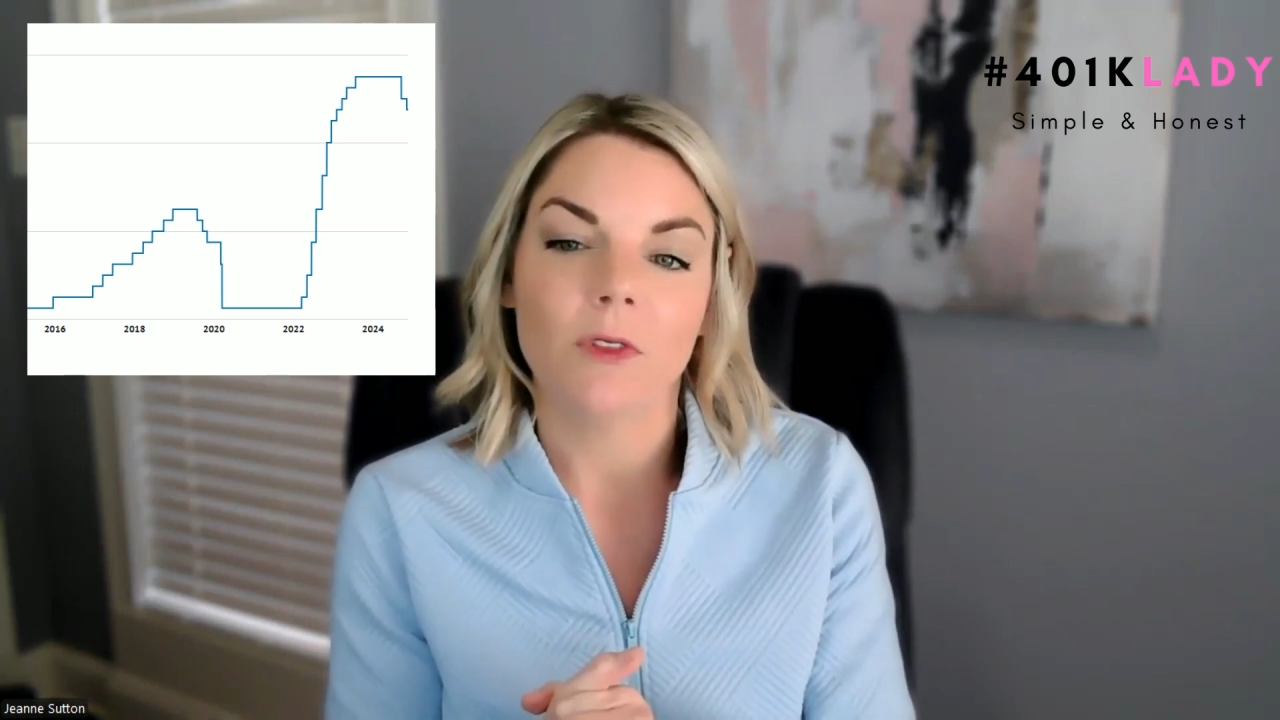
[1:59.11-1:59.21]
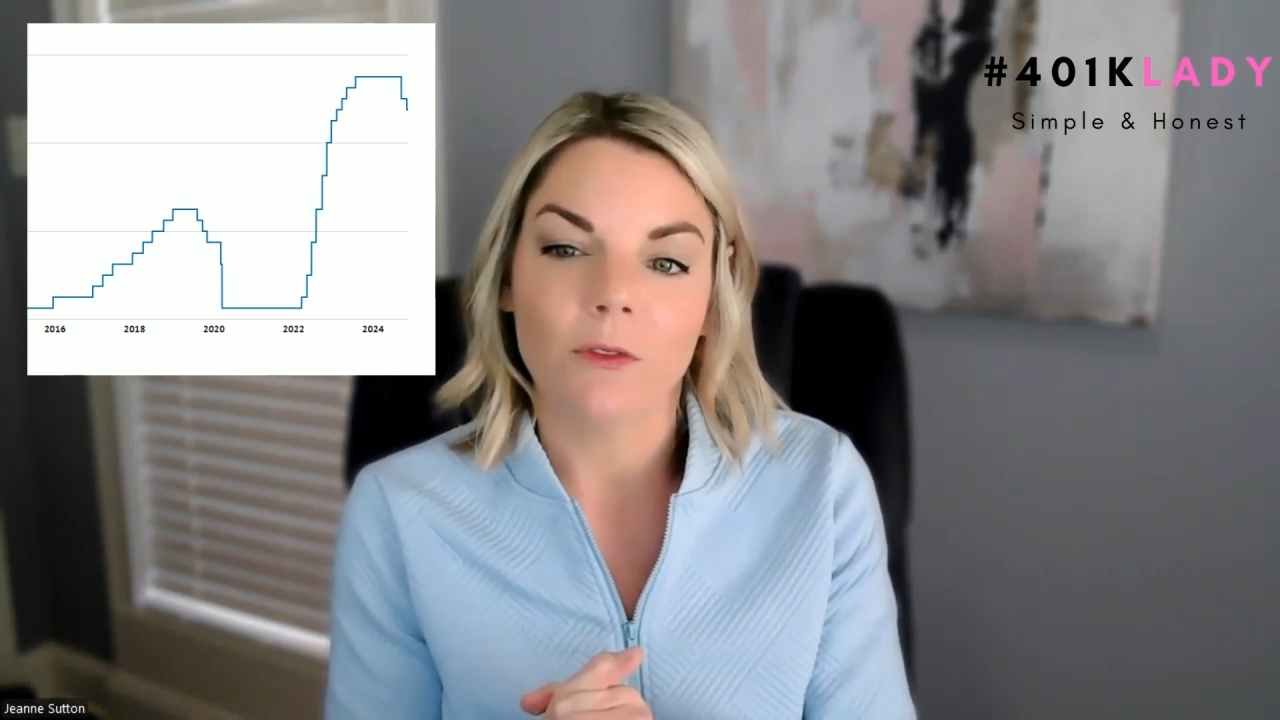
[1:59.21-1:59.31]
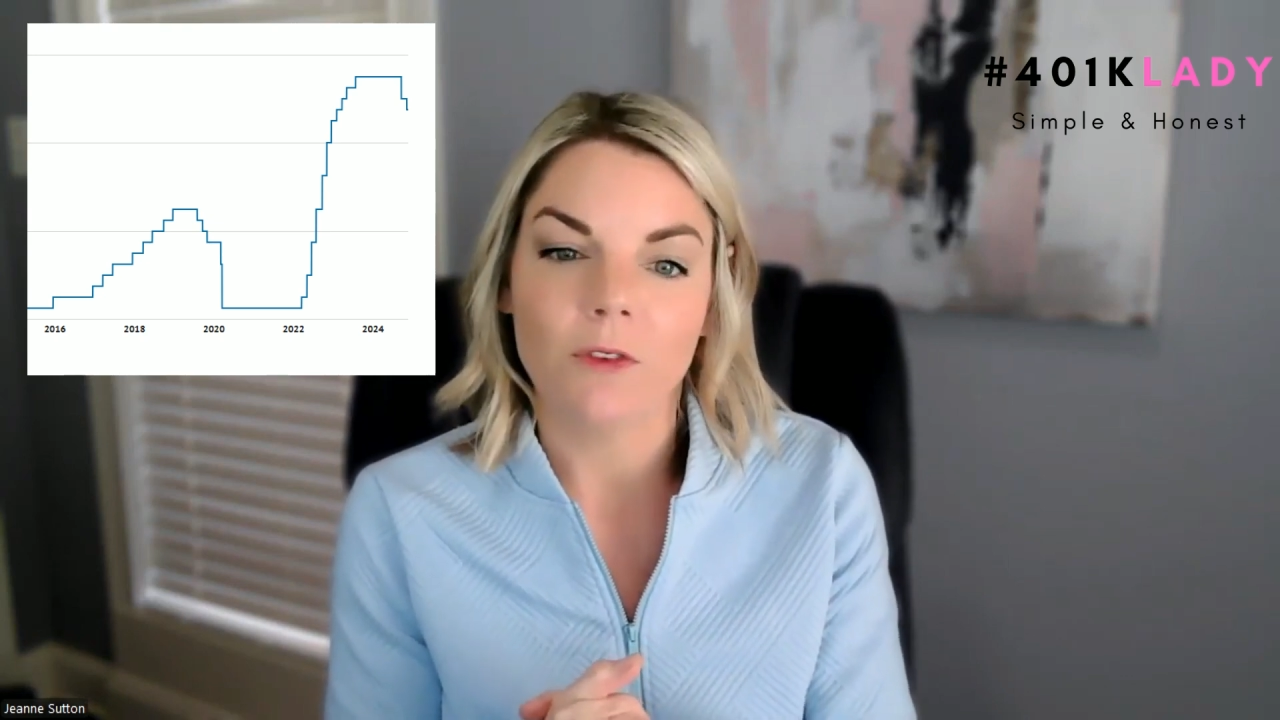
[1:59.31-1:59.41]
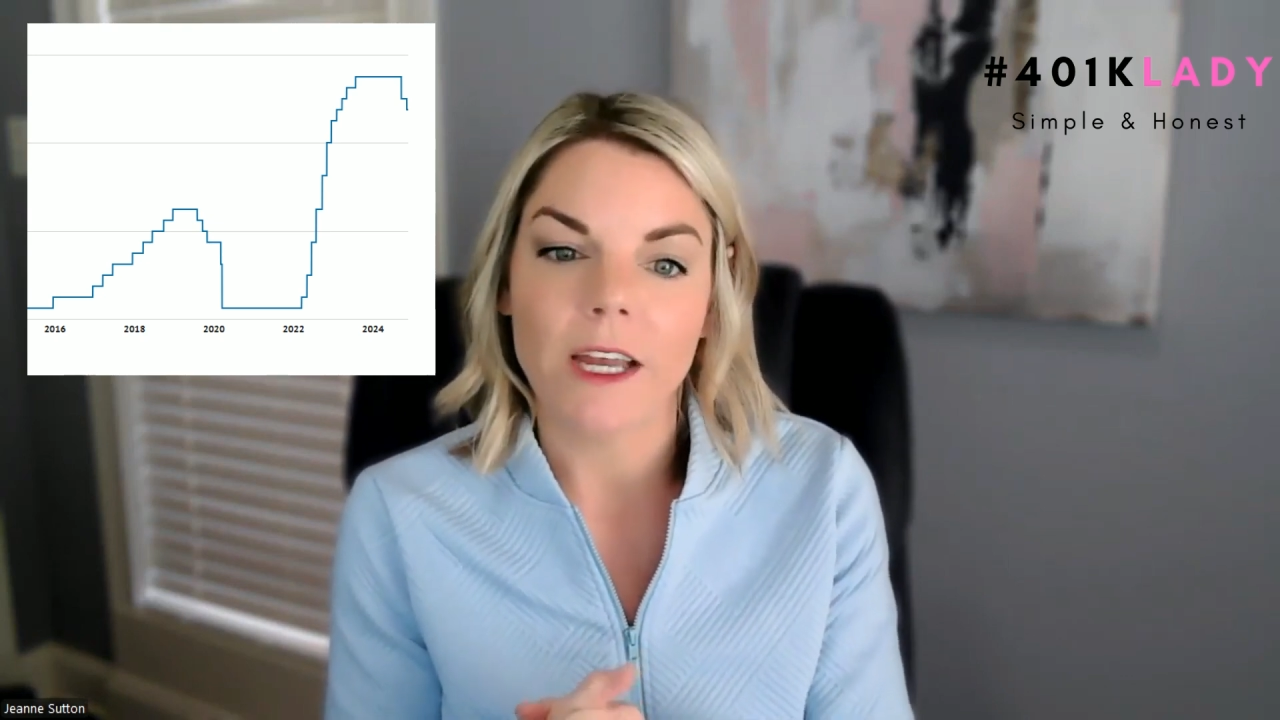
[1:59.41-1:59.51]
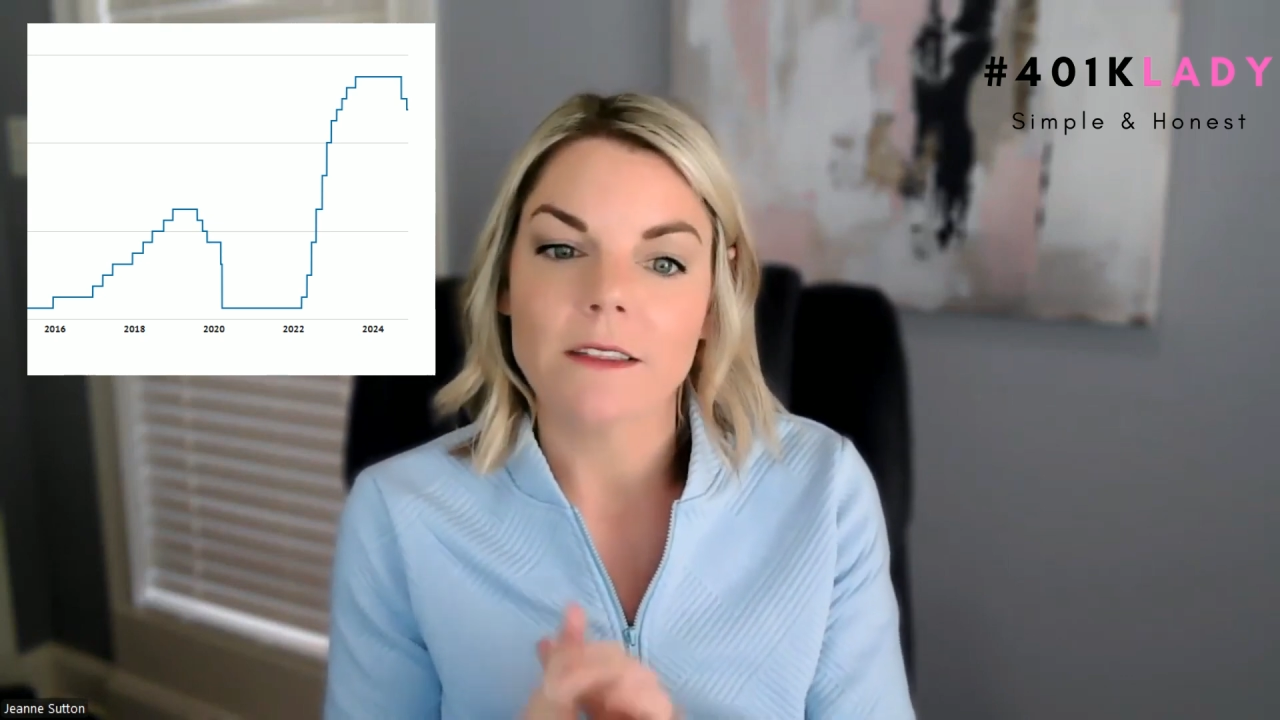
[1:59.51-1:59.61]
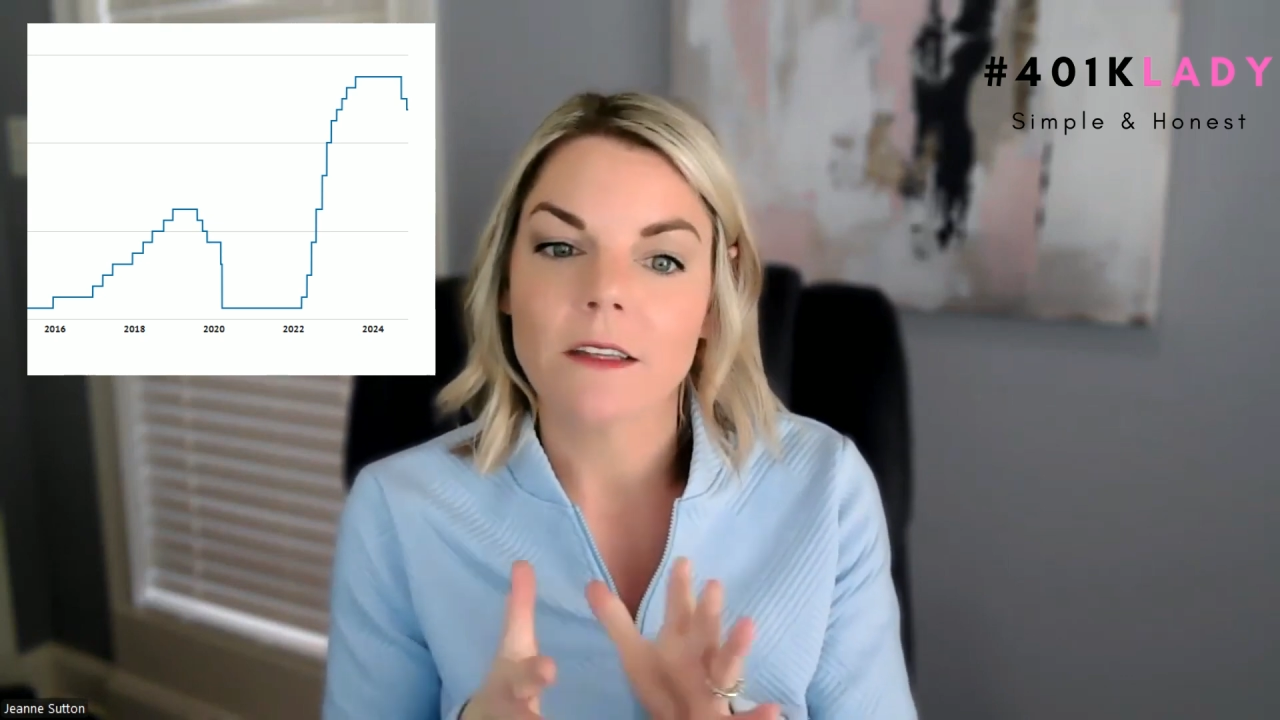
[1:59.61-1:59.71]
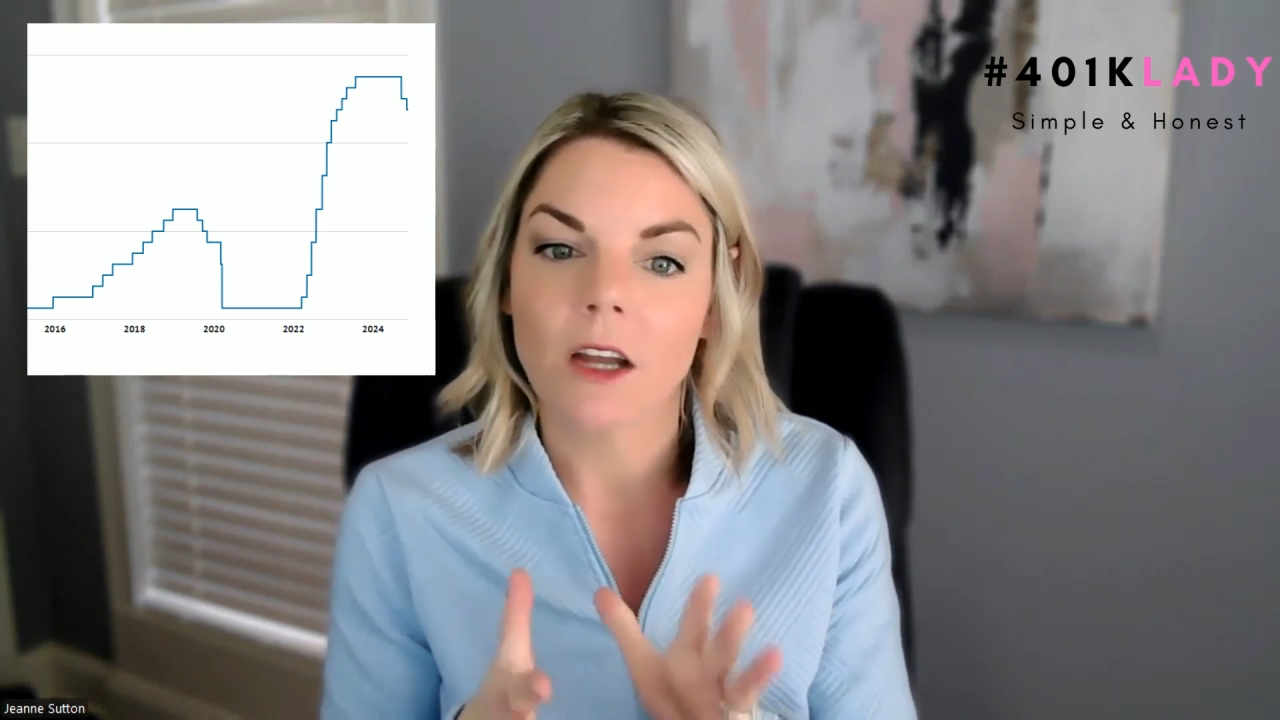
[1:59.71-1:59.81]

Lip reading: the Fed's